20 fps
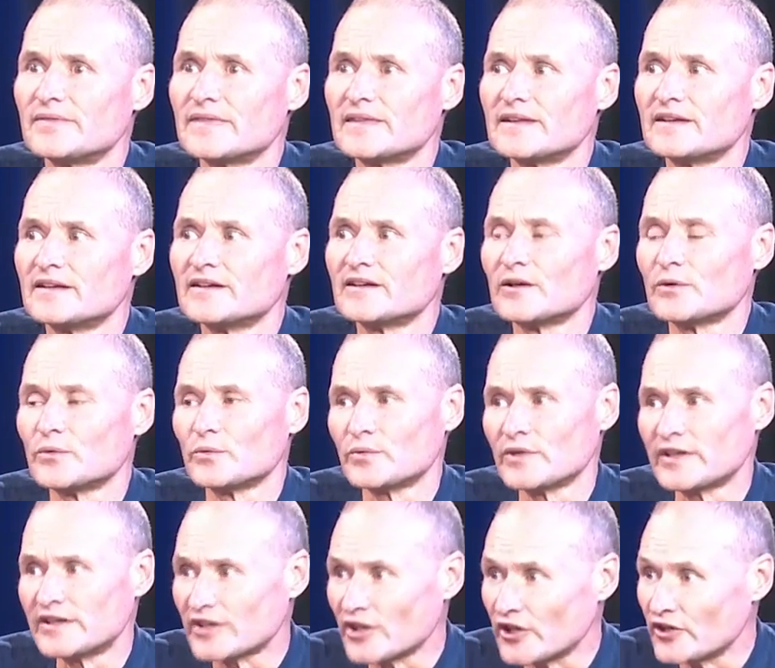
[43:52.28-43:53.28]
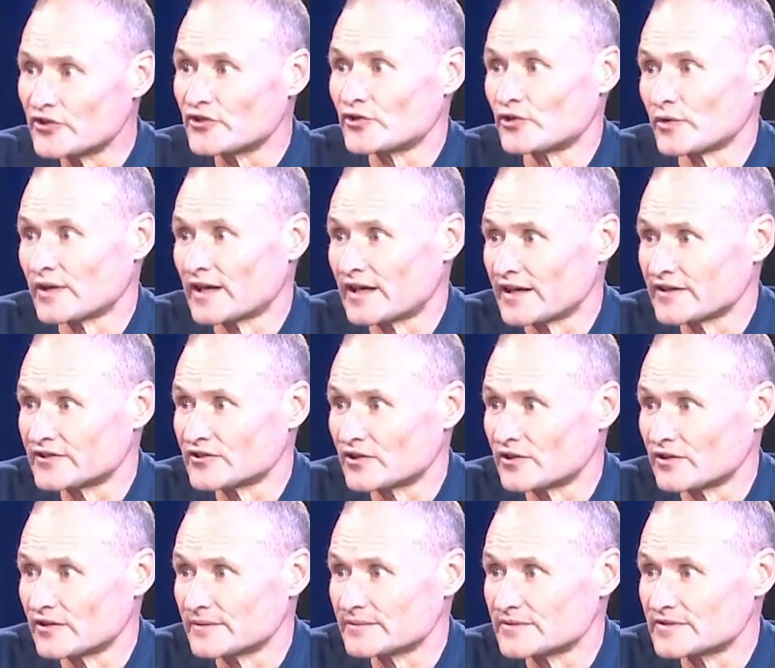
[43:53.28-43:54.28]
we go through hard
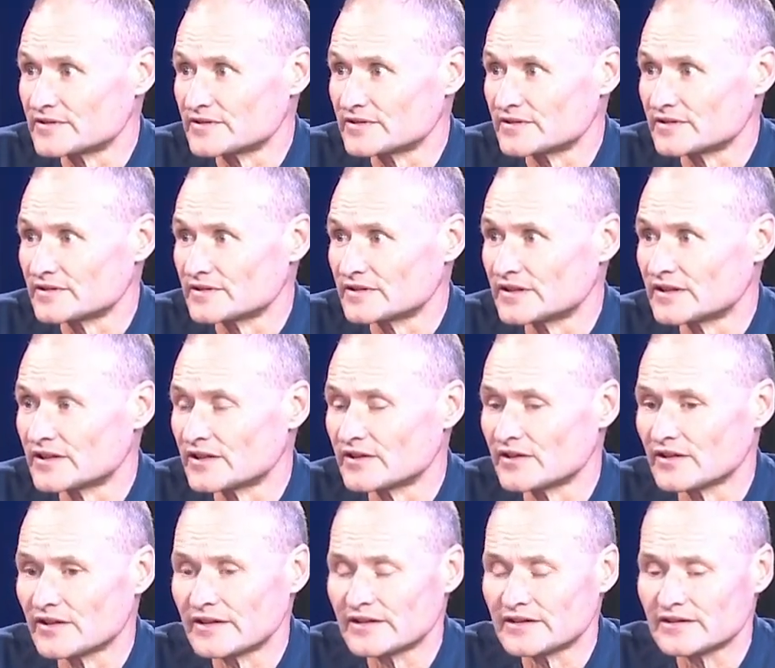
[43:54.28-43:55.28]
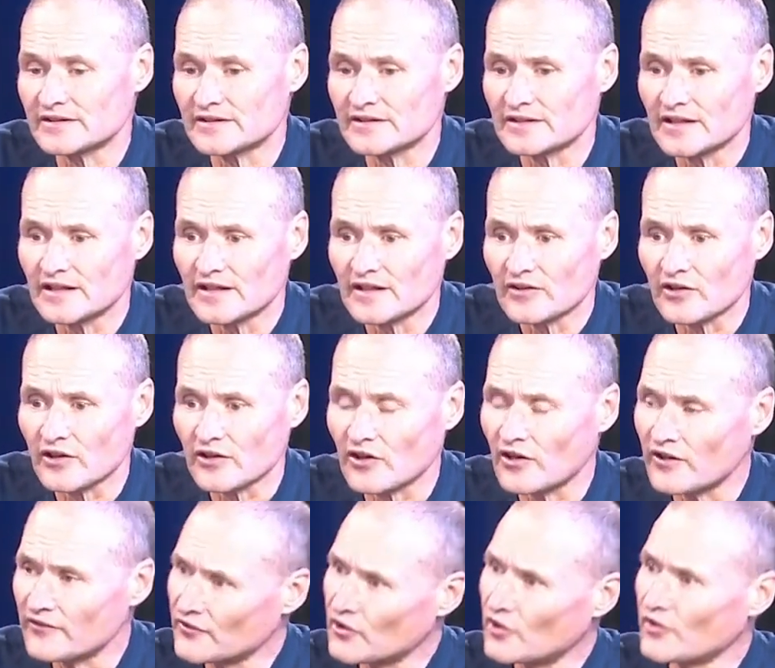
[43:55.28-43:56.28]
times, and
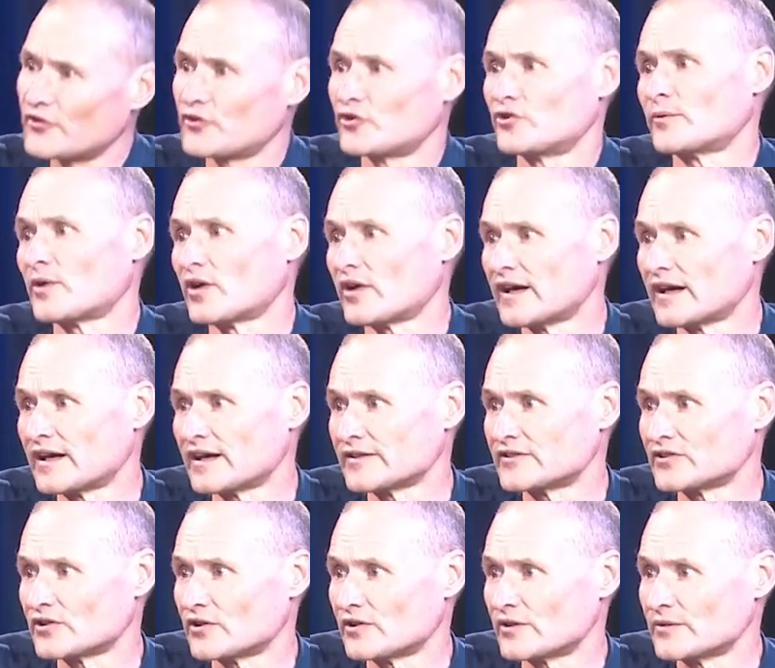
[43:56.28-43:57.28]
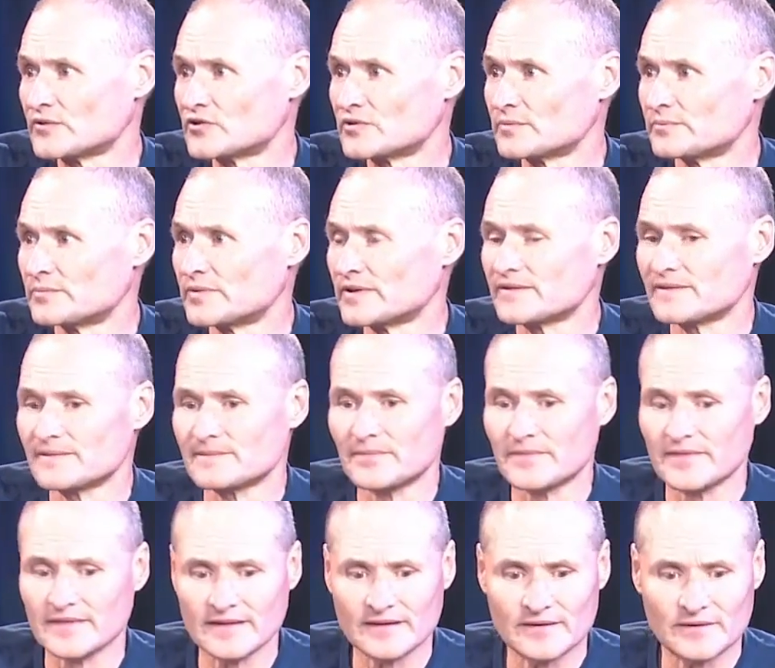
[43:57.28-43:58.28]
I've gone through my hard times, but
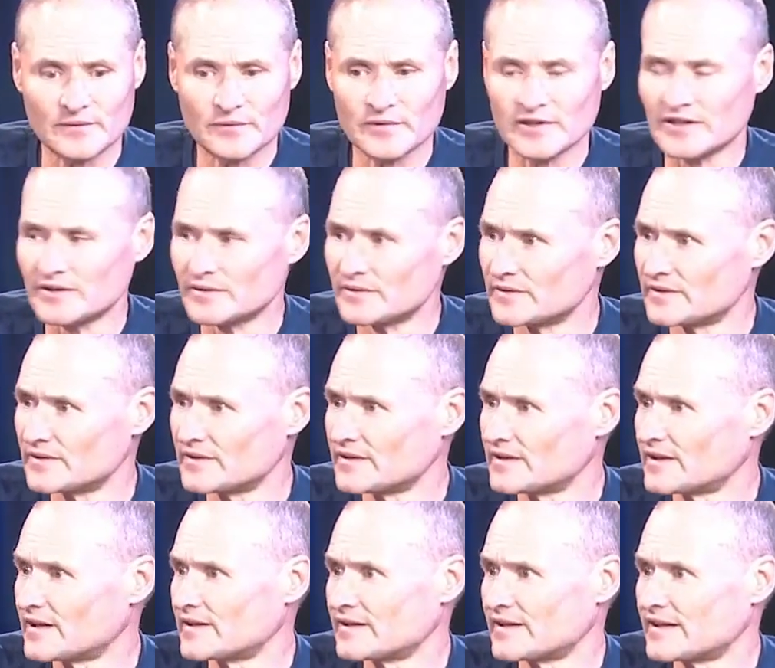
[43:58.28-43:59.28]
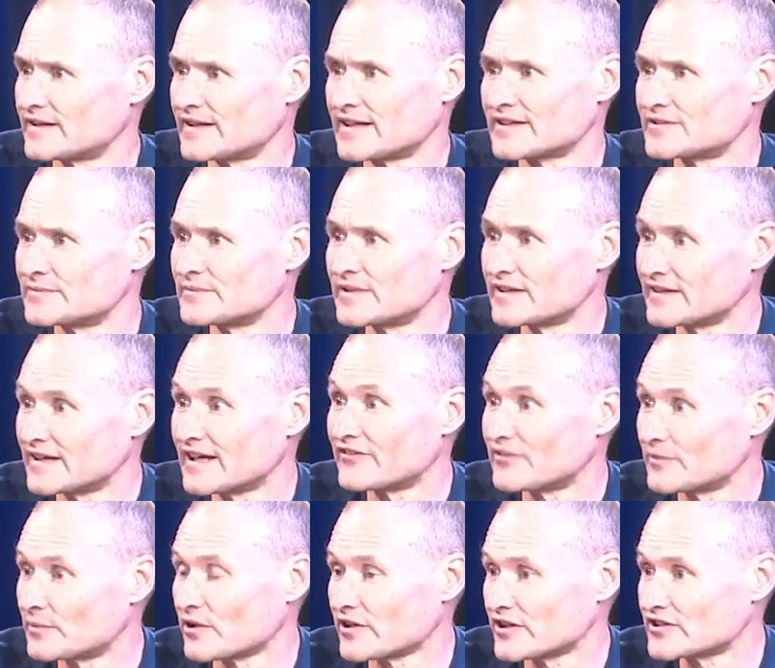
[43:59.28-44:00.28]
that doesn't mean
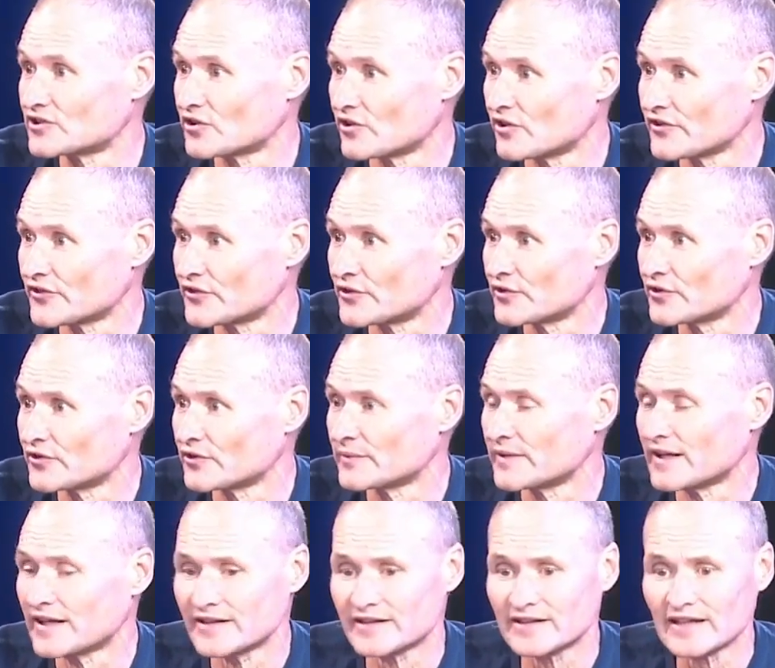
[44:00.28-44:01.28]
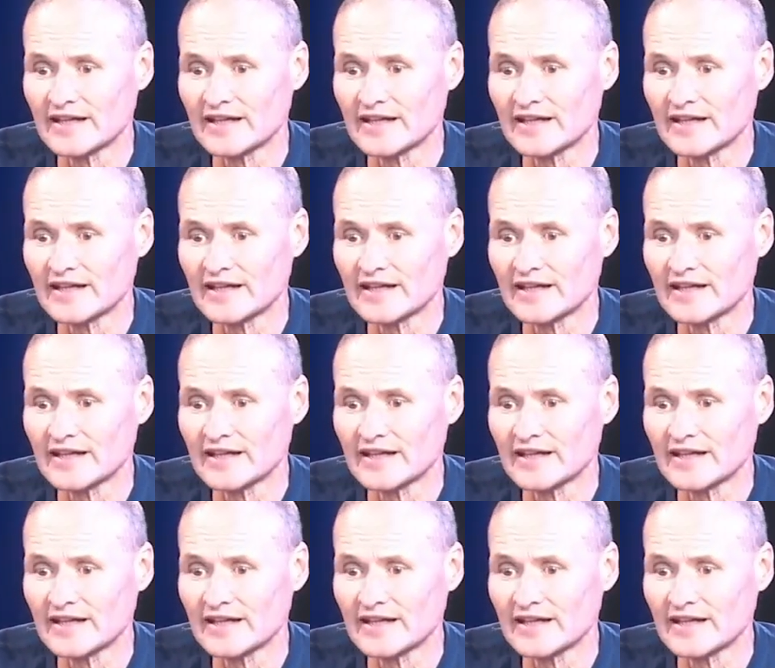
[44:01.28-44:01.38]
everybody's gone through them, and